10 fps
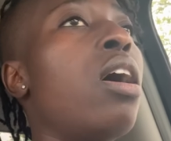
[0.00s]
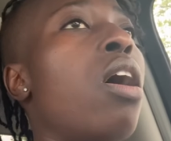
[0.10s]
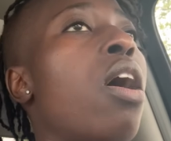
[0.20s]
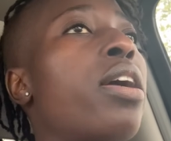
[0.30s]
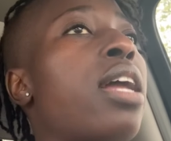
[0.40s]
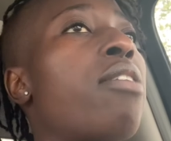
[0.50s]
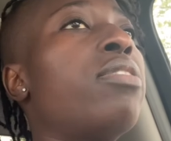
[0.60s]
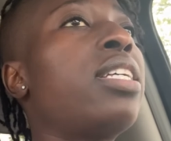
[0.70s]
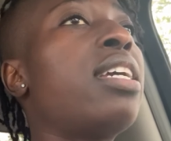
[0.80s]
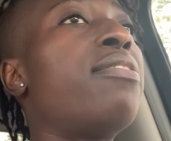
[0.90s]
are not
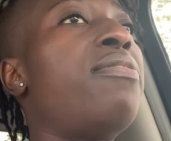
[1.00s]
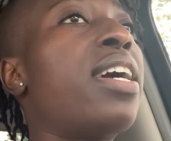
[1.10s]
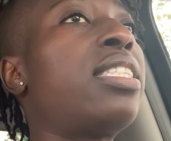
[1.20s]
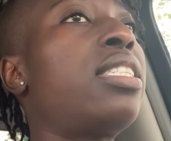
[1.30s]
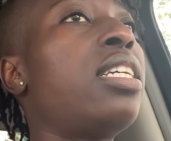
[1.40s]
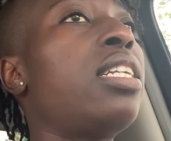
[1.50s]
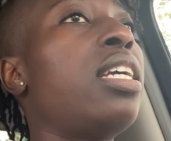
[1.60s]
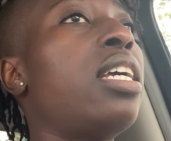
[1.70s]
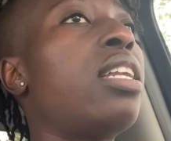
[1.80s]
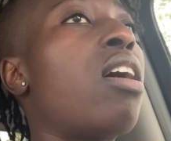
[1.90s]
really invested
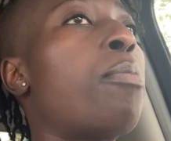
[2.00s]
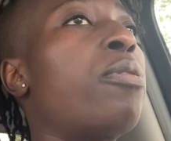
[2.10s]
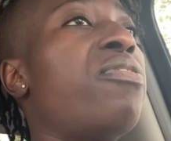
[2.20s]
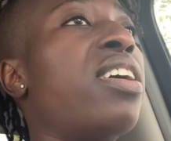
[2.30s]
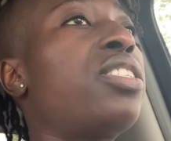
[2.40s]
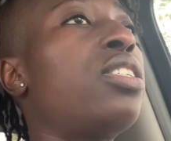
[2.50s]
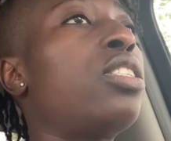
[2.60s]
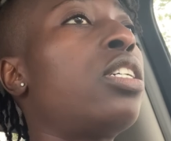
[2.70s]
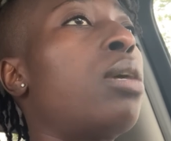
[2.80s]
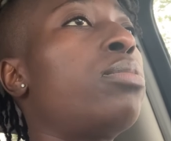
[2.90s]
in our profession
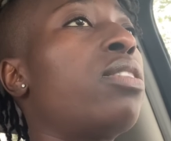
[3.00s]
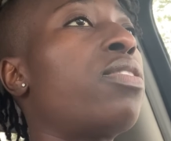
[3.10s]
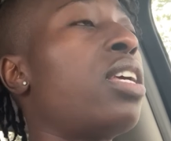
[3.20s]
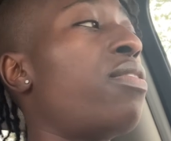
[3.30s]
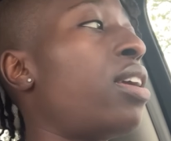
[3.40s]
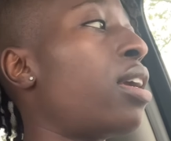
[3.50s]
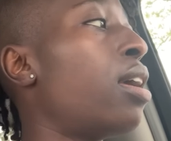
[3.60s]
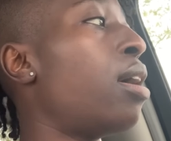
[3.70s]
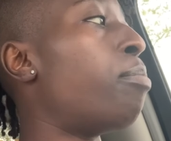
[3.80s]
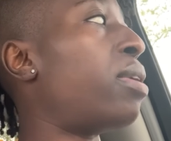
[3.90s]
in terms of giving
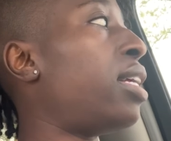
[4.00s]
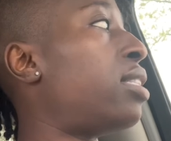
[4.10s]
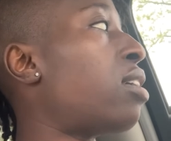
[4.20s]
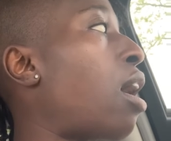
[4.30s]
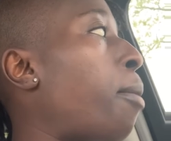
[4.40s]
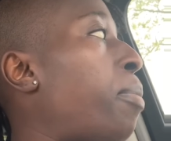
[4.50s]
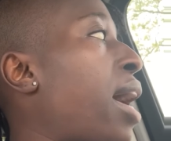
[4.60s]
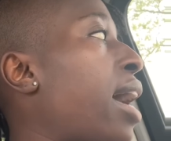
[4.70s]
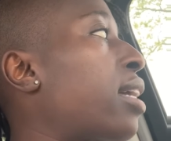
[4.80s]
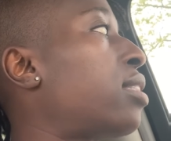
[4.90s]
money to our
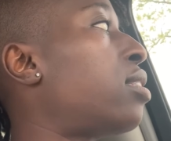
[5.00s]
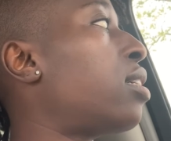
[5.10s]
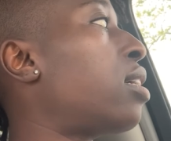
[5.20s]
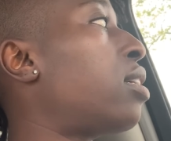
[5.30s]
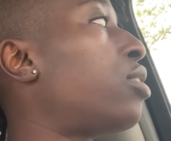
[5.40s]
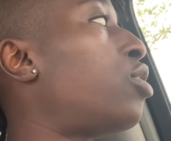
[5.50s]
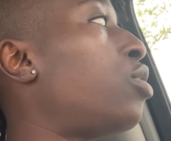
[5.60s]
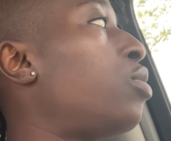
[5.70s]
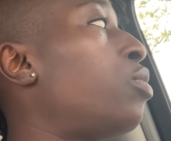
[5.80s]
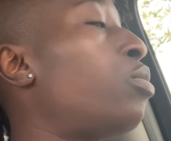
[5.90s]
PAC
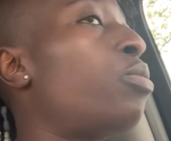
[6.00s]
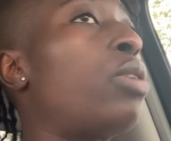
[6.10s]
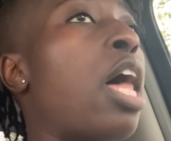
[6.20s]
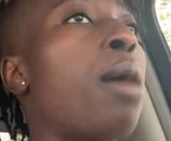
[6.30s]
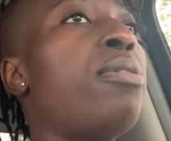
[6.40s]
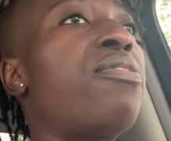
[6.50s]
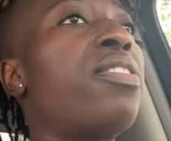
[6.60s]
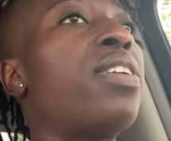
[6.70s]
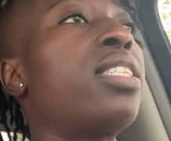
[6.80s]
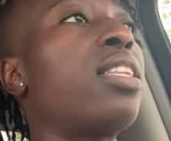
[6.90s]
to lobby
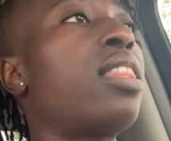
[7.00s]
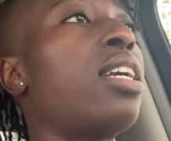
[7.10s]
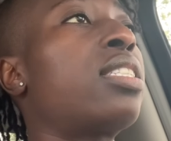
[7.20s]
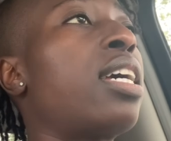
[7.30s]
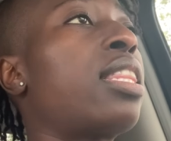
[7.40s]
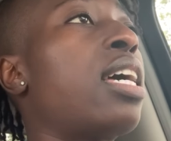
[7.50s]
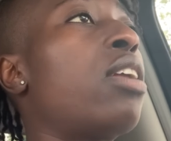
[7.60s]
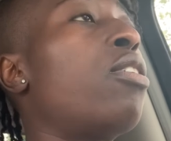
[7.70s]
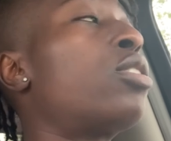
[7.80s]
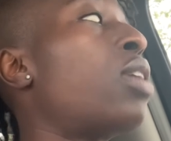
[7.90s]
for us and things like
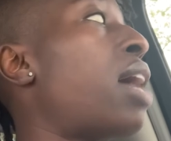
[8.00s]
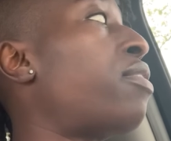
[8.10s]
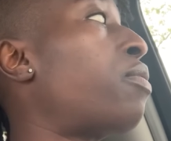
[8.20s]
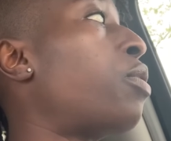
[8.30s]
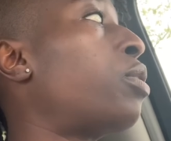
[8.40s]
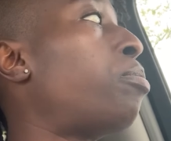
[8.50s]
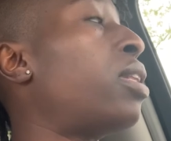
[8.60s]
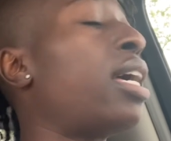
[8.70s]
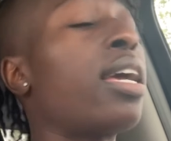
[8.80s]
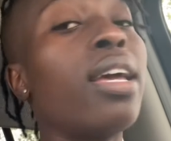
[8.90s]
that also have a role to
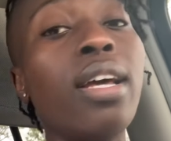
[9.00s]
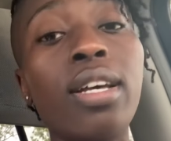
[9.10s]
play.